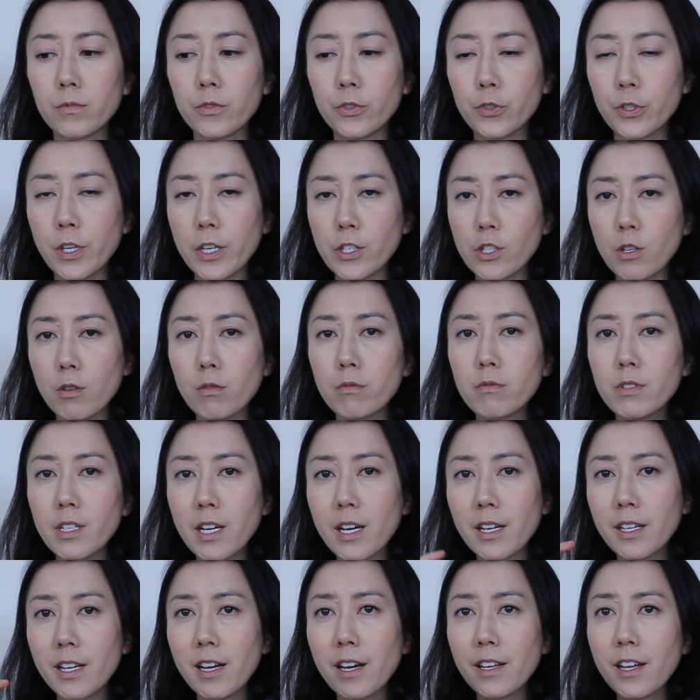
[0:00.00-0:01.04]
Okay, so
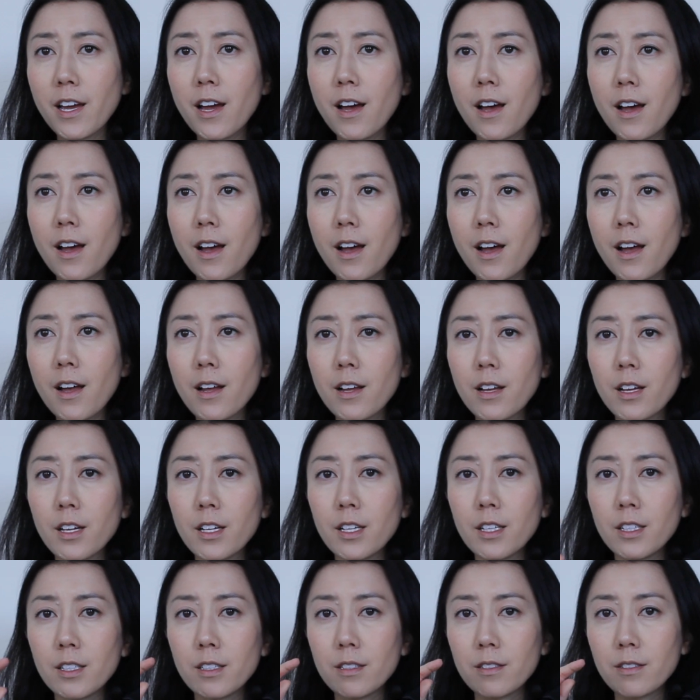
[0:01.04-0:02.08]
da da da
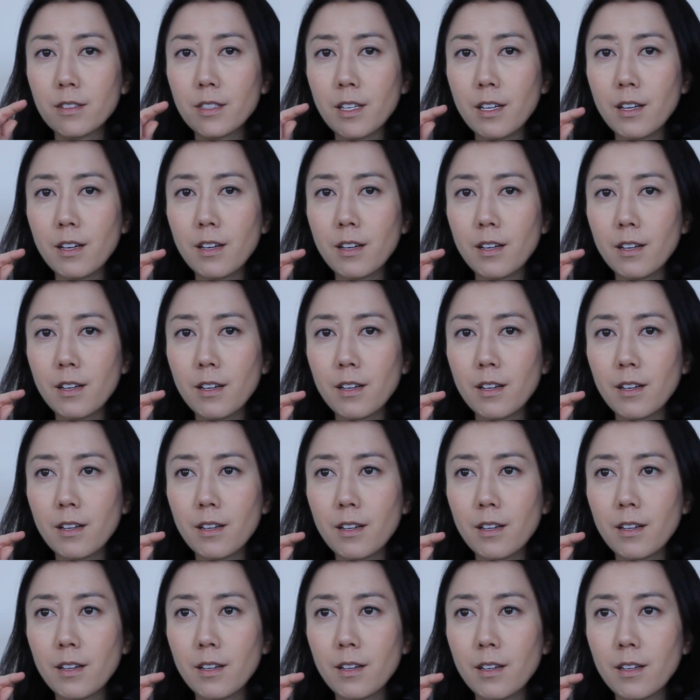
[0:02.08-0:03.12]

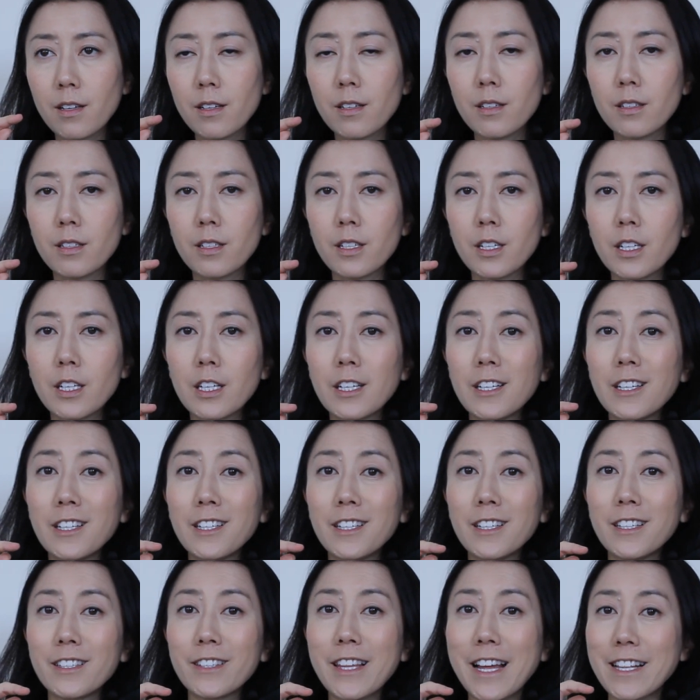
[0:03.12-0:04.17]
da.
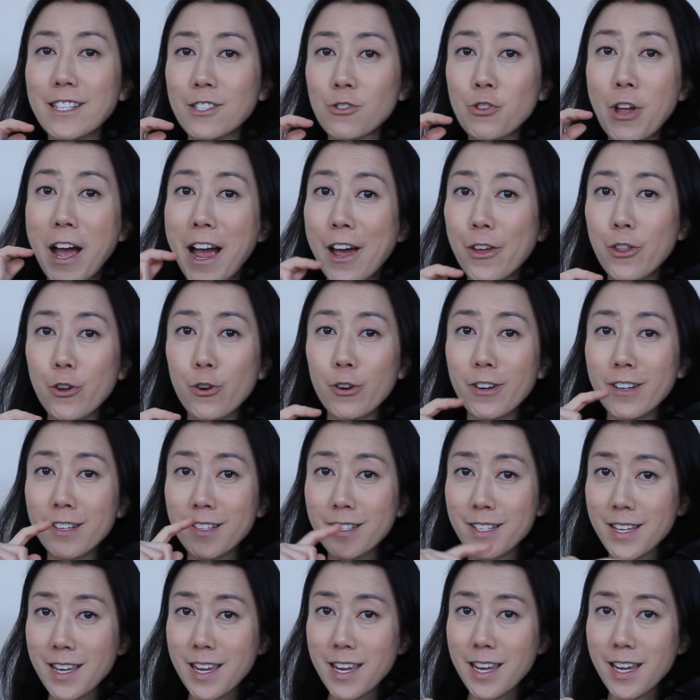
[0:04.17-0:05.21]
That's neither a
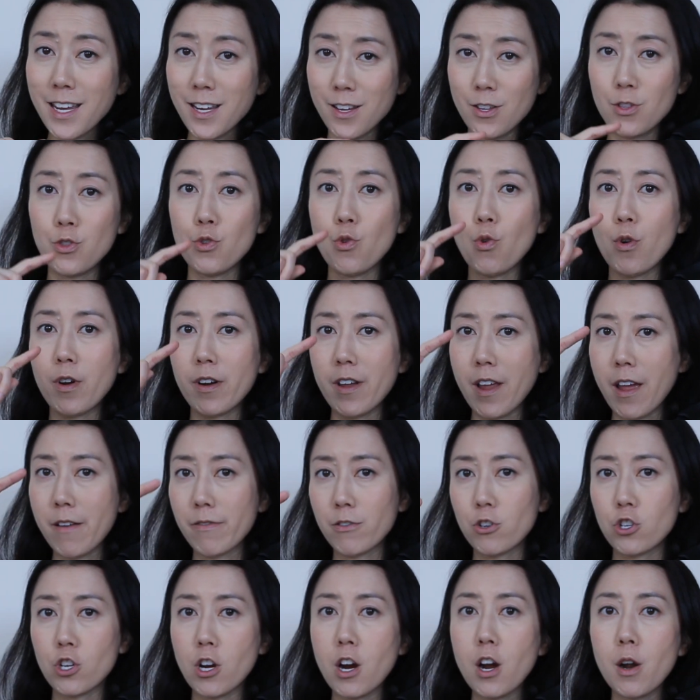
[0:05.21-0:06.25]
D nor an F
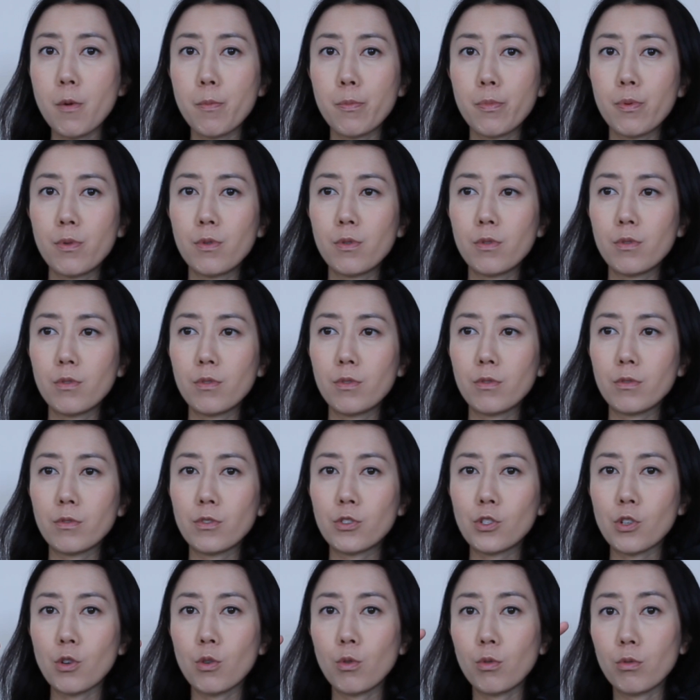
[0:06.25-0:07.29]
sharp,
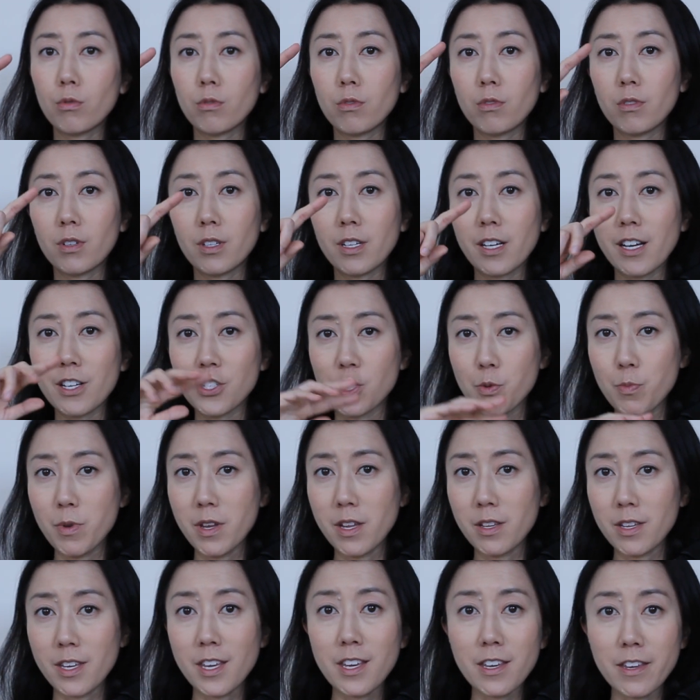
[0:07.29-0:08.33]
so it has to be
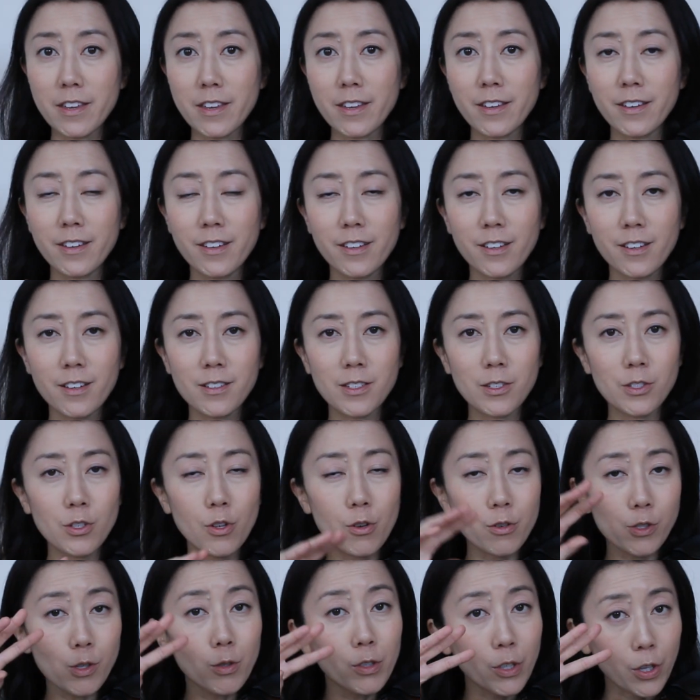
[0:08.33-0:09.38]
an E, because
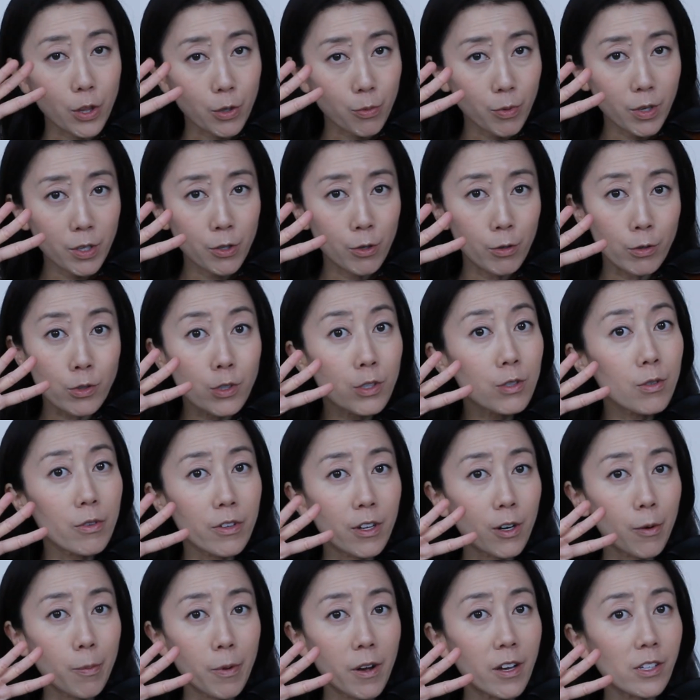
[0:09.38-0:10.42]
there's only 3 notes that
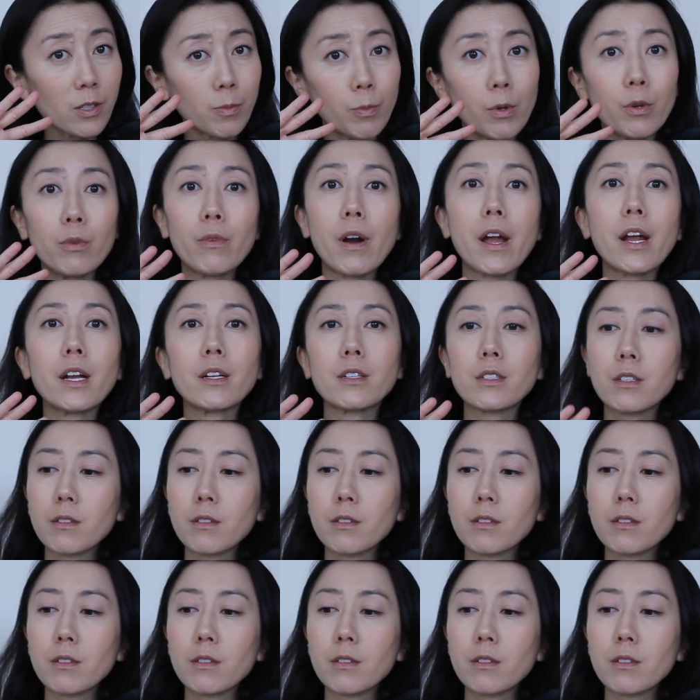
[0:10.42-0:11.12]
are possible, right?